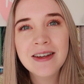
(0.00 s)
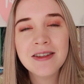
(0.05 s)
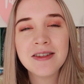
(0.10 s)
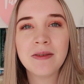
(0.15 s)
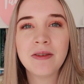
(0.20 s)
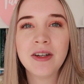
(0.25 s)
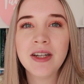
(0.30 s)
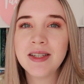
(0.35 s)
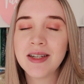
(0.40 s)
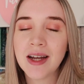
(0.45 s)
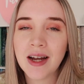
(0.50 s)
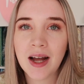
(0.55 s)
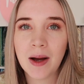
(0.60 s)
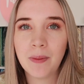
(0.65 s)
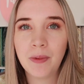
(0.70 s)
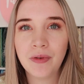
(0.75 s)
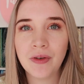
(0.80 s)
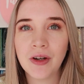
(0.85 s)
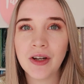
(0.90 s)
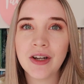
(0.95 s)
So I'm going to take a
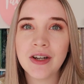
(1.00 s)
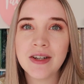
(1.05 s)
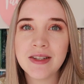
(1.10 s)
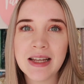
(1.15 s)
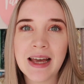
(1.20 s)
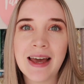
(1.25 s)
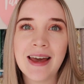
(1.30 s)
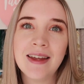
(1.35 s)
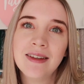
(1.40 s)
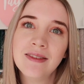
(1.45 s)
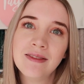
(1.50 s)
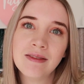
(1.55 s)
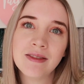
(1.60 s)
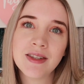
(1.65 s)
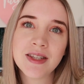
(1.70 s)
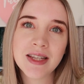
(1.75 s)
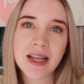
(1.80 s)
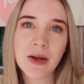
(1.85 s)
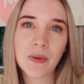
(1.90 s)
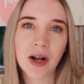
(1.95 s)
couple photos
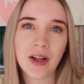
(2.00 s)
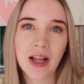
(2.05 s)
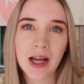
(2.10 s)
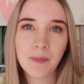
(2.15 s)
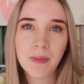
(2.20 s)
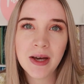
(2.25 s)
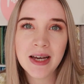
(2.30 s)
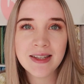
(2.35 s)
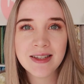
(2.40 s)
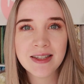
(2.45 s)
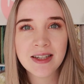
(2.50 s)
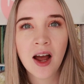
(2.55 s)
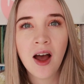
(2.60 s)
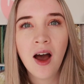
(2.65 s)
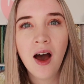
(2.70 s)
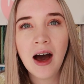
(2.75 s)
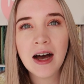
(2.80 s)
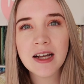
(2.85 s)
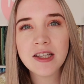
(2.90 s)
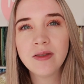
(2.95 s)
and see what I like best.
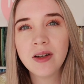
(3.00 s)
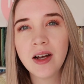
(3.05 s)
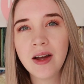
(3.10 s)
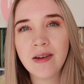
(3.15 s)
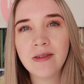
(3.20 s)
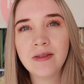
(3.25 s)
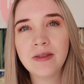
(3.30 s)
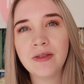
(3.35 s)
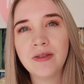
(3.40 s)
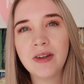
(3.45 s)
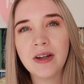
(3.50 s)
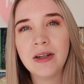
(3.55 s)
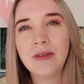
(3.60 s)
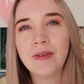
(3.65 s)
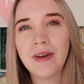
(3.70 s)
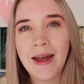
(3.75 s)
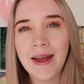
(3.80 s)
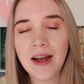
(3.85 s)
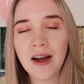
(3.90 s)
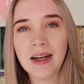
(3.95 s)
I sort of have a very
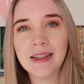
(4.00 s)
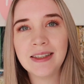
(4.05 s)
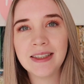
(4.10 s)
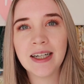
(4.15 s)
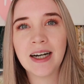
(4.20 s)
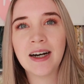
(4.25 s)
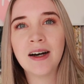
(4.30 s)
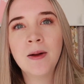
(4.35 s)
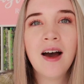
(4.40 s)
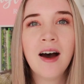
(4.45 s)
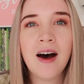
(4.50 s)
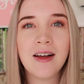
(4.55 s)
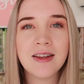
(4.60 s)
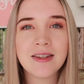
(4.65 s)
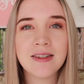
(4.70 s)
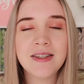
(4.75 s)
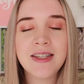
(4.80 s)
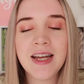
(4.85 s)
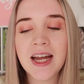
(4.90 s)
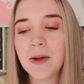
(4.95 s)
vague idea. I was
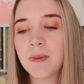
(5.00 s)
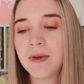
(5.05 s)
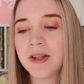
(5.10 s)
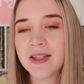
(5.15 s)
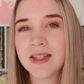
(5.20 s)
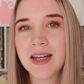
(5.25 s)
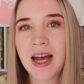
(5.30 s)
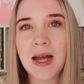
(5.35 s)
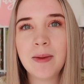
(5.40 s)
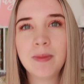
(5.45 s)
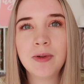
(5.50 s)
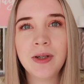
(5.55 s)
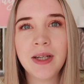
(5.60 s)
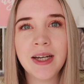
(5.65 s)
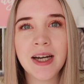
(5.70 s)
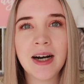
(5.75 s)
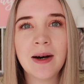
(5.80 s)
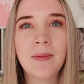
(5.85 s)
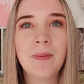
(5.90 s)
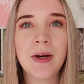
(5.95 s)
going to take them on the table
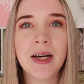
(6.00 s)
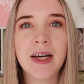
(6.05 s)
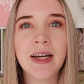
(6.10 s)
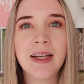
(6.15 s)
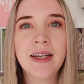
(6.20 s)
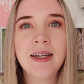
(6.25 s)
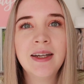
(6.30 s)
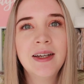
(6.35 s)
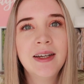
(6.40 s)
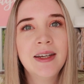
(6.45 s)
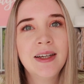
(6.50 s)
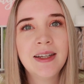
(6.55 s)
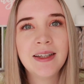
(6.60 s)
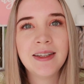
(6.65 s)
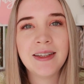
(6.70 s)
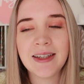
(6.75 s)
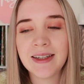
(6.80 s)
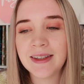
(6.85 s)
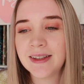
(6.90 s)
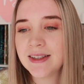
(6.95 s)
here, but
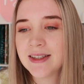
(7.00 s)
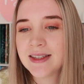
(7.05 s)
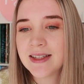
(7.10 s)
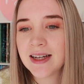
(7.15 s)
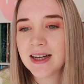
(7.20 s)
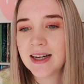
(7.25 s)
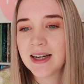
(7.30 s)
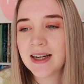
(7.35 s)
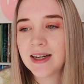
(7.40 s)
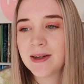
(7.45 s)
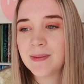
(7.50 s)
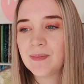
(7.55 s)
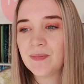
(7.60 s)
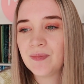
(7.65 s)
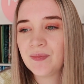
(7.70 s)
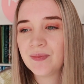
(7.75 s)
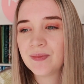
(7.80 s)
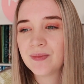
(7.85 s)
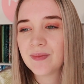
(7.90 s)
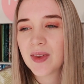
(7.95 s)
yeah, it's
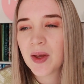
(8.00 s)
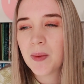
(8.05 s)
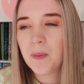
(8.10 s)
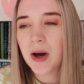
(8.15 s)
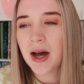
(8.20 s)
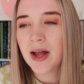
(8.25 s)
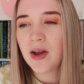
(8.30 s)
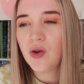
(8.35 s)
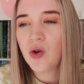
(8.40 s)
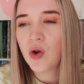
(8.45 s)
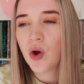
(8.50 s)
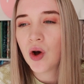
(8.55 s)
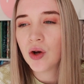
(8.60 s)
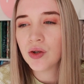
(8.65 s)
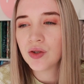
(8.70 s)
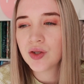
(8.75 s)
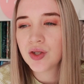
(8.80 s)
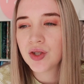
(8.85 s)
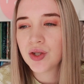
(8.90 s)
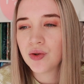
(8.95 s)
might
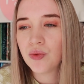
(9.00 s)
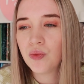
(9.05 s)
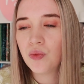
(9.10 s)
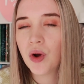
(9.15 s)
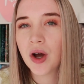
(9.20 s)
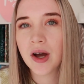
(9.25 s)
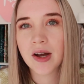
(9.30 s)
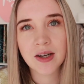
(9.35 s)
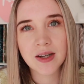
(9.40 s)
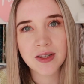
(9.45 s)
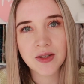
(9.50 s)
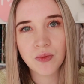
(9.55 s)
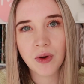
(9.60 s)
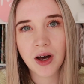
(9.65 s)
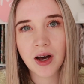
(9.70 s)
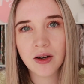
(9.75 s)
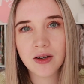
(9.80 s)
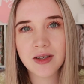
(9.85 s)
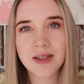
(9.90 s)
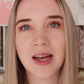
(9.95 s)
not work as
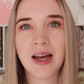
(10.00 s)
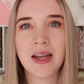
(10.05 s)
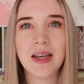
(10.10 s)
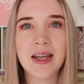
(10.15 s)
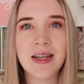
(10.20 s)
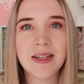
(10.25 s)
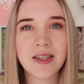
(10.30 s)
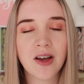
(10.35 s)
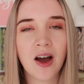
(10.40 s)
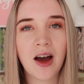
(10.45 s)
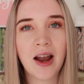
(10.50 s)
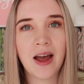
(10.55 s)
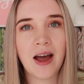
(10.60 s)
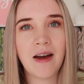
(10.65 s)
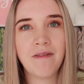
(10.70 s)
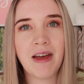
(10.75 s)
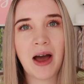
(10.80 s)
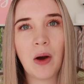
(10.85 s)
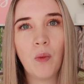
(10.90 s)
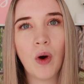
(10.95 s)
well because I need to kind of
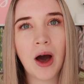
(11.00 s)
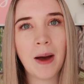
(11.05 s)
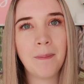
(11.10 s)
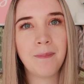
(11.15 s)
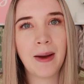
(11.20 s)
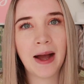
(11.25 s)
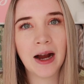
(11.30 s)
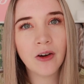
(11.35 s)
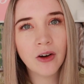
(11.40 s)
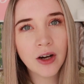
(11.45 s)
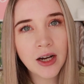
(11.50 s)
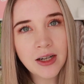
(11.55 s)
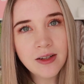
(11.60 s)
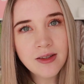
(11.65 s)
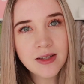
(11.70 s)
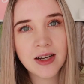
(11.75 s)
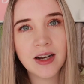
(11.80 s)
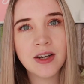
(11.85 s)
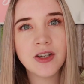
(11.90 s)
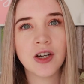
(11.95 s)
have that white
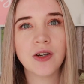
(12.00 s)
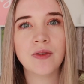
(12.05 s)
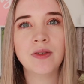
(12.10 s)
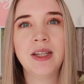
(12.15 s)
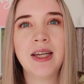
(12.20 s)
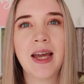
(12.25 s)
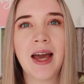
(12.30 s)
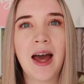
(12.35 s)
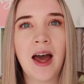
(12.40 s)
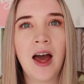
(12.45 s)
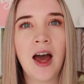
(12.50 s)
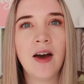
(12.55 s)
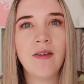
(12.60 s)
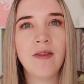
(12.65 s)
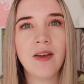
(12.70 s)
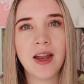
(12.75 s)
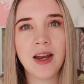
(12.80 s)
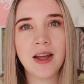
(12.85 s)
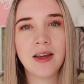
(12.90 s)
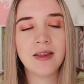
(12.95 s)
background, and I don't really
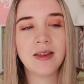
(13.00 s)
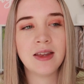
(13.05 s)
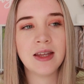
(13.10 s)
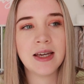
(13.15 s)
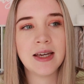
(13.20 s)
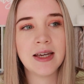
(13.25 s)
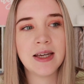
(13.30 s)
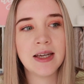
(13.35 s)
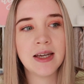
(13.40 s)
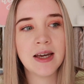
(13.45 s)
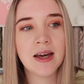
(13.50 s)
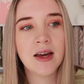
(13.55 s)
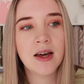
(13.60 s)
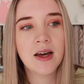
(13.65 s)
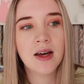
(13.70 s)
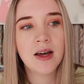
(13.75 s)
have anything